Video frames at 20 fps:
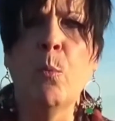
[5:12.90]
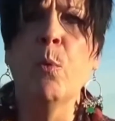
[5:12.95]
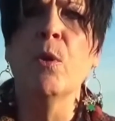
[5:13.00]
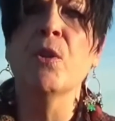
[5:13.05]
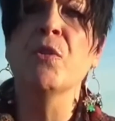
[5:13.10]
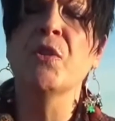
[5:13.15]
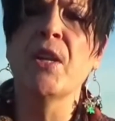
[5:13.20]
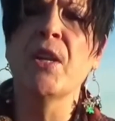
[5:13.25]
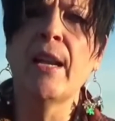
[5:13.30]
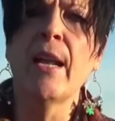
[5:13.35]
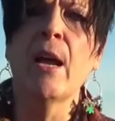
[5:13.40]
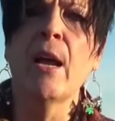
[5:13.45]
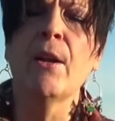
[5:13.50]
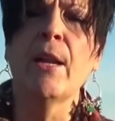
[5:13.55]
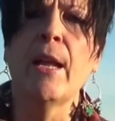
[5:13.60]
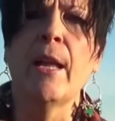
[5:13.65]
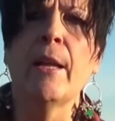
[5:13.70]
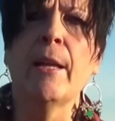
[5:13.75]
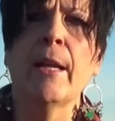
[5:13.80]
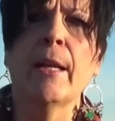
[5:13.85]
will send out
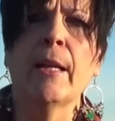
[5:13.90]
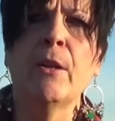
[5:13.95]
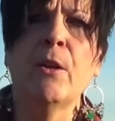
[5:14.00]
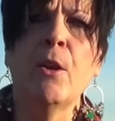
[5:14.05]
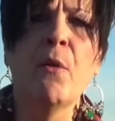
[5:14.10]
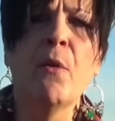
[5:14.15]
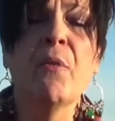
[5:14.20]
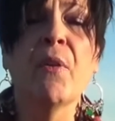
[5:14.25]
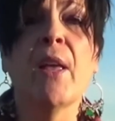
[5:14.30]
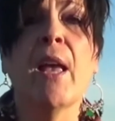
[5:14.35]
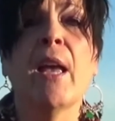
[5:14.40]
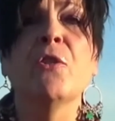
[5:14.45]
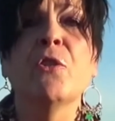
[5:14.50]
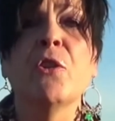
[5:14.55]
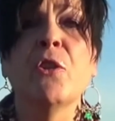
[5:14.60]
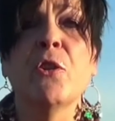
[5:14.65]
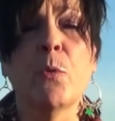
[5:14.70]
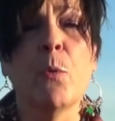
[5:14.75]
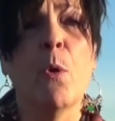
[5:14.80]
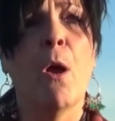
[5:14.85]
a
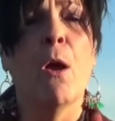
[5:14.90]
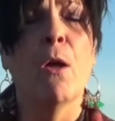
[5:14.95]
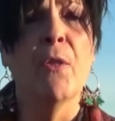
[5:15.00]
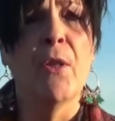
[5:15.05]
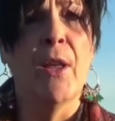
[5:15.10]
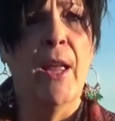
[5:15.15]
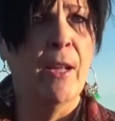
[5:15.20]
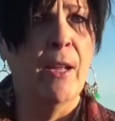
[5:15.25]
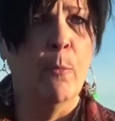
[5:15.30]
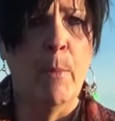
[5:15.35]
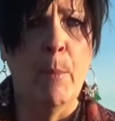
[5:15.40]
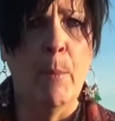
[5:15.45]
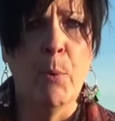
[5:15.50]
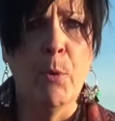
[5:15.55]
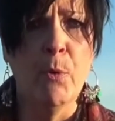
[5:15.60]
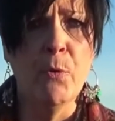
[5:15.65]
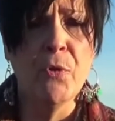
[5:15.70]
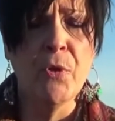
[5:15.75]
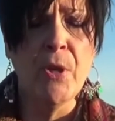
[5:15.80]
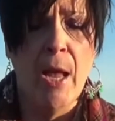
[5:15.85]
notification to all the AL
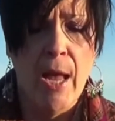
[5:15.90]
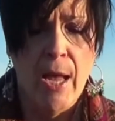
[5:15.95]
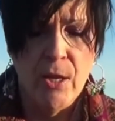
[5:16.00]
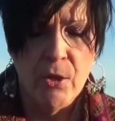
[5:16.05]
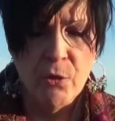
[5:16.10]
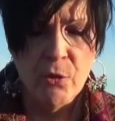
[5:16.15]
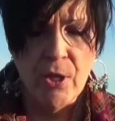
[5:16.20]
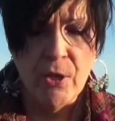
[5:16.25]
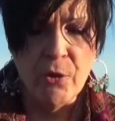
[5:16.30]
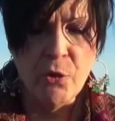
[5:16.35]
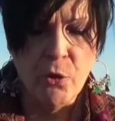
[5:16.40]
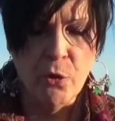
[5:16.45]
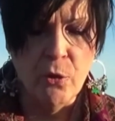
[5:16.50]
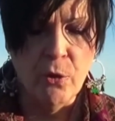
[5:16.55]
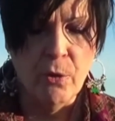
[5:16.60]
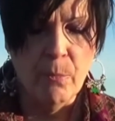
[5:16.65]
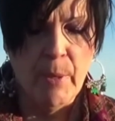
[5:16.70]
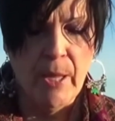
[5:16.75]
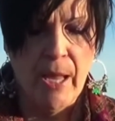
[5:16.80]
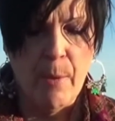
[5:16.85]
members so that
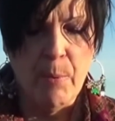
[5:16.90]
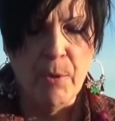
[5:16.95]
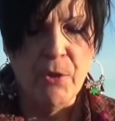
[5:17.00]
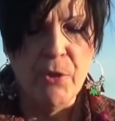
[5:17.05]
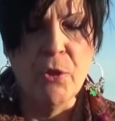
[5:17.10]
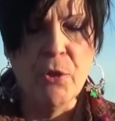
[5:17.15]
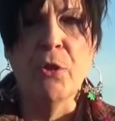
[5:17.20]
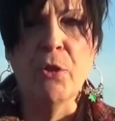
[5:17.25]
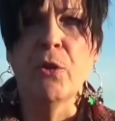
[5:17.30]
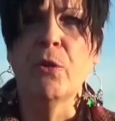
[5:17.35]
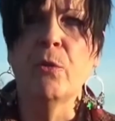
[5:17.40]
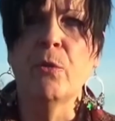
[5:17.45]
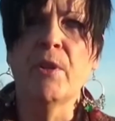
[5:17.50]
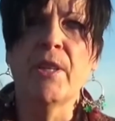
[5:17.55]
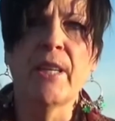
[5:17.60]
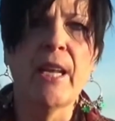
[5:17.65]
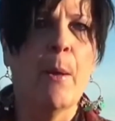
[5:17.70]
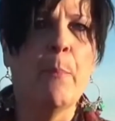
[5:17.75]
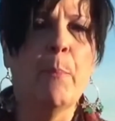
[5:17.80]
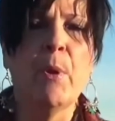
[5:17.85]
you'll be able to
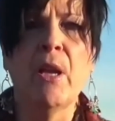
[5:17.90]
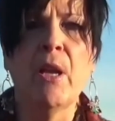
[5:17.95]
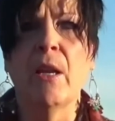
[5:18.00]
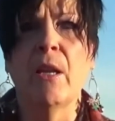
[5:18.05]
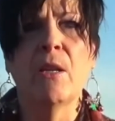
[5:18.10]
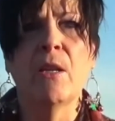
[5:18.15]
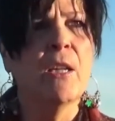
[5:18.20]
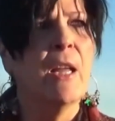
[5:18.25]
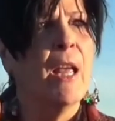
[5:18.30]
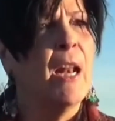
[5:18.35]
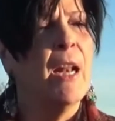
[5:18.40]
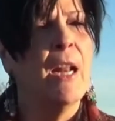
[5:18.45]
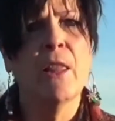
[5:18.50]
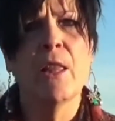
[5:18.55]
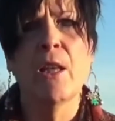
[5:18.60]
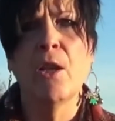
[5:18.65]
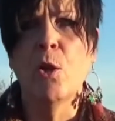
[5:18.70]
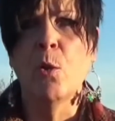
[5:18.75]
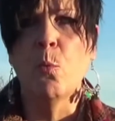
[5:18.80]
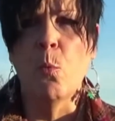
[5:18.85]
tap in to
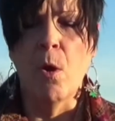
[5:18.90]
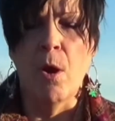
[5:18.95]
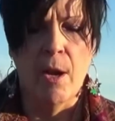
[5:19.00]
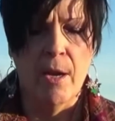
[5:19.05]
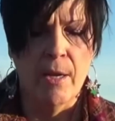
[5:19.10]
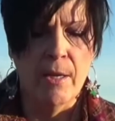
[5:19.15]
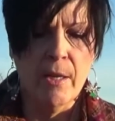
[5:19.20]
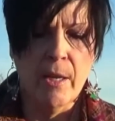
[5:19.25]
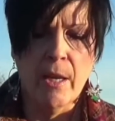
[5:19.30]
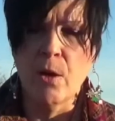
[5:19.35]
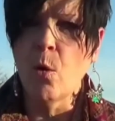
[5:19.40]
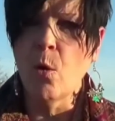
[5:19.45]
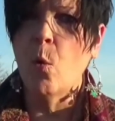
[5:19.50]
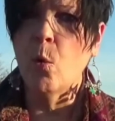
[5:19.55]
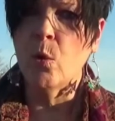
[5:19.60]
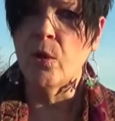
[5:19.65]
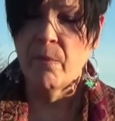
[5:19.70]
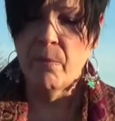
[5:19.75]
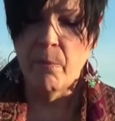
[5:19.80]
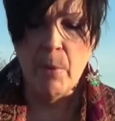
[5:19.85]
anything you'd want, get a
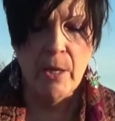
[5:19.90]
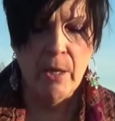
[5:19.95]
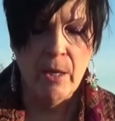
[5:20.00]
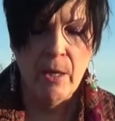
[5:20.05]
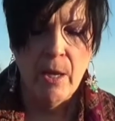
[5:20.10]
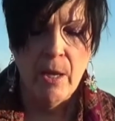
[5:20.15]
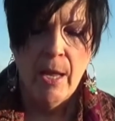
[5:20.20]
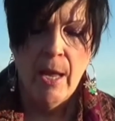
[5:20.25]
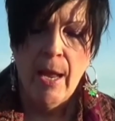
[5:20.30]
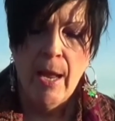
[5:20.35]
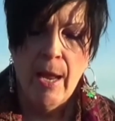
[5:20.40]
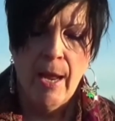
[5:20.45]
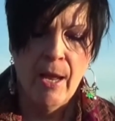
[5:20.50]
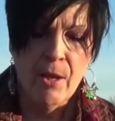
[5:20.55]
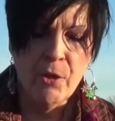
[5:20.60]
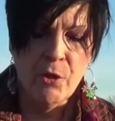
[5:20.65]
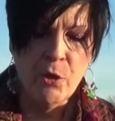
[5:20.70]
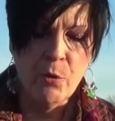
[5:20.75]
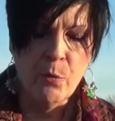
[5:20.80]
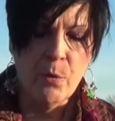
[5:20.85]
hold of me
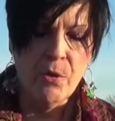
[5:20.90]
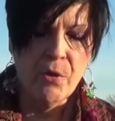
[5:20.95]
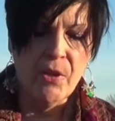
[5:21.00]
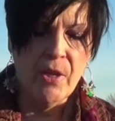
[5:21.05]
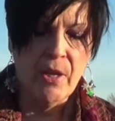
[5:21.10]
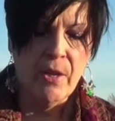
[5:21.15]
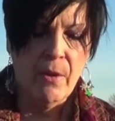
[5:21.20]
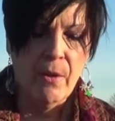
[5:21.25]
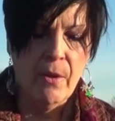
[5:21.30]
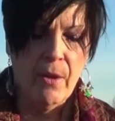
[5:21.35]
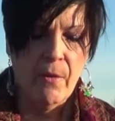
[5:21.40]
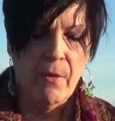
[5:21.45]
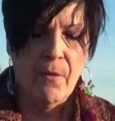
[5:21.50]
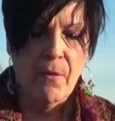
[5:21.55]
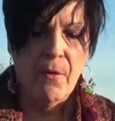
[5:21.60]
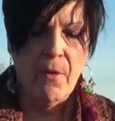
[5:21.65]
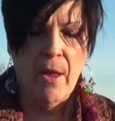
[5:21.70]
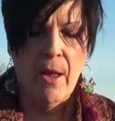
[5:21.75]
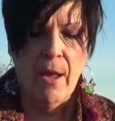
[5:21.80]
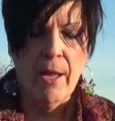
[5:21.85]
as you see
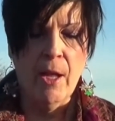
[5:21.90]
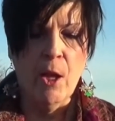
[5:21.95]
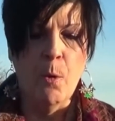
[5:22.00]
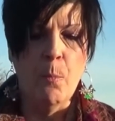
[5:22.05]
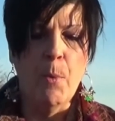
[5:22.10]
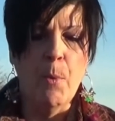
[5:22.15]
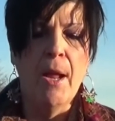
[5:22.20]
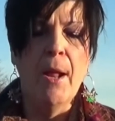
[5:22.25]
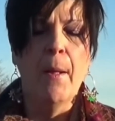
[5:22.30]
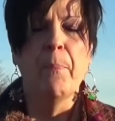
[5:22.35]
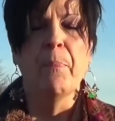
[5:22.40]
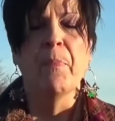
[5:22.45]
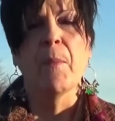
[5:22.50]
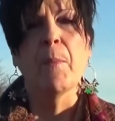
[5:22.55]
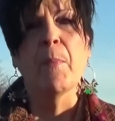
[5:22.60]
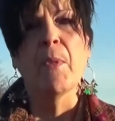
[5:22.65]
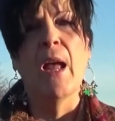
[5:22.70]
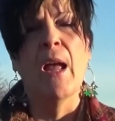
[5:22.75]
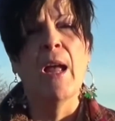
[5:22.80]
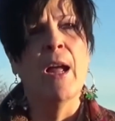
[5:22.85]
help.
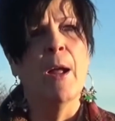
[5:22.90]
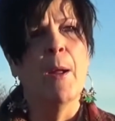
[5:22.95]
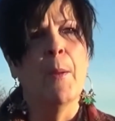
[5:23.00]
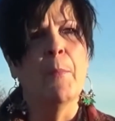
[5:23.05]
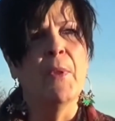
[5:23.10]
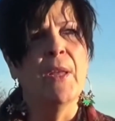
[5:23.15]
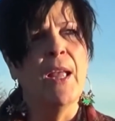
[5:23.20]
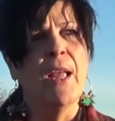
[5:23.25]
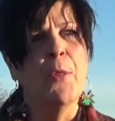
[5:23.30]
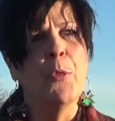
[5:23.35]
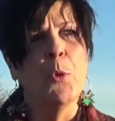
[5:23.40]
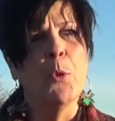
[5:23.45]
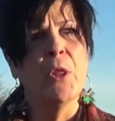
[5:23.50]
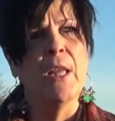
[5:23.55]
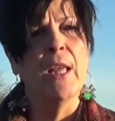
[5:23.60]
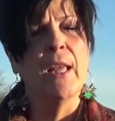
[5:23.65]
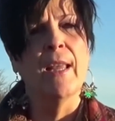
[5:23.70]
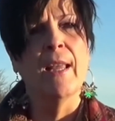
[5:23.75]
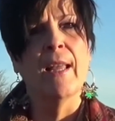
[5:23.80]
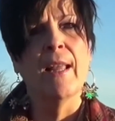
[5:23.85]
The other
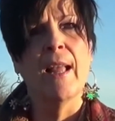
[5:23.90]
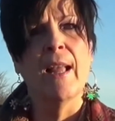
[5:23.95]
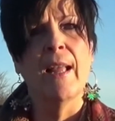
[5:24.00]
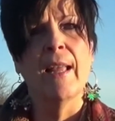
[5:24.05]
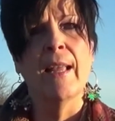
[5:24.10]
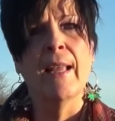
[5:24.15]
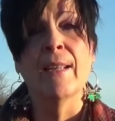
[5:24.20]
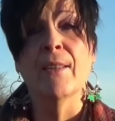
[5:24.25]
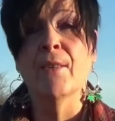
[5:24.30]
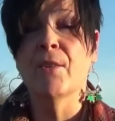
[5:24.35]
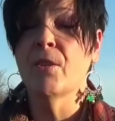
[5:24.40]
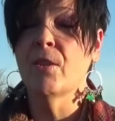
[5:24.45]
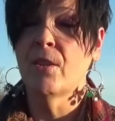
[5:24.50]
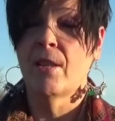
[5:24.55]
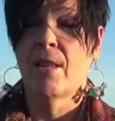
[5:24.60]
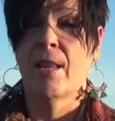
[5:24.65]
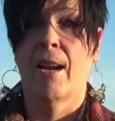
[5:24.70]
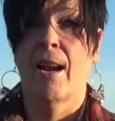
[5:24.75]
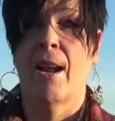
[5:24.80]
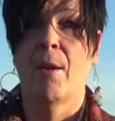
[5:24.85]
thing is
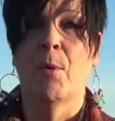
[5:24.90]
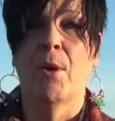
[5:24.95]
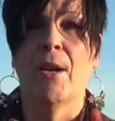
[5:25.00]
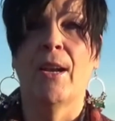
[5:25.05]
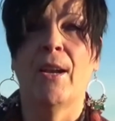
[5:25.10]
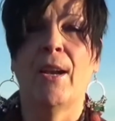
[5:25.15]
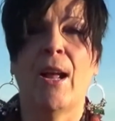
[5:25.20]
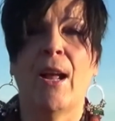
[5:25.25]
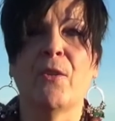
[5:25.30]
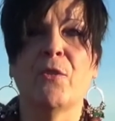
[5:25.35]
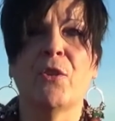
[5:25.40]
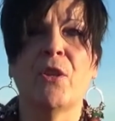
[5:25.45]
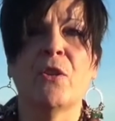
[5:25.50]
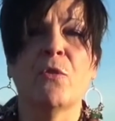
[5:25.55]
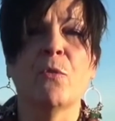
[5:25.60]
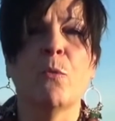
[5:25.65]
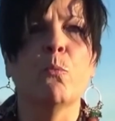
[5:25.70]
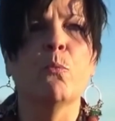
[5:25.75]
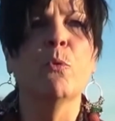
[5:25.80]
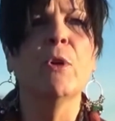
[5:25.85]
that I want to announce
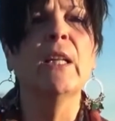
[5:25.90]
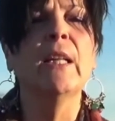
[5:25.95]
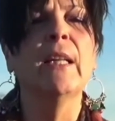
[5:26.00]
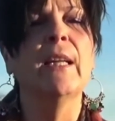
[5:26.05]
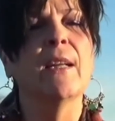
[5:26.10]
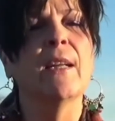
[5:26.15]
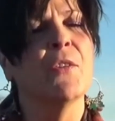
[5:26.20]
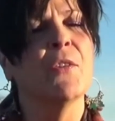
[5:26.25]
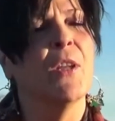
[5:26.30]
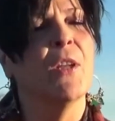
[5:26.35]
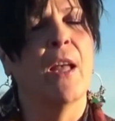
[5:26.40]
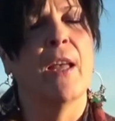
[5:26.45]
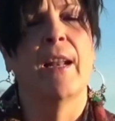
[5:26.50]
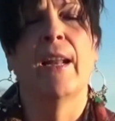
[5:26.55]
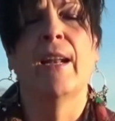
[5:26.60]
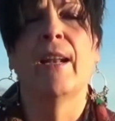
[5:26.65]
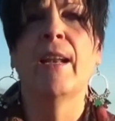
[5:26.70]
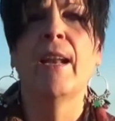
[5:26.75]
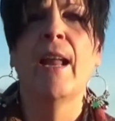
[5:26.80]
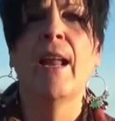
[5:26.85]
is really
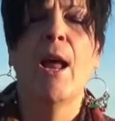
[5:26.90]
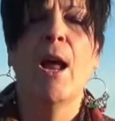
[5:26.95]
exciting.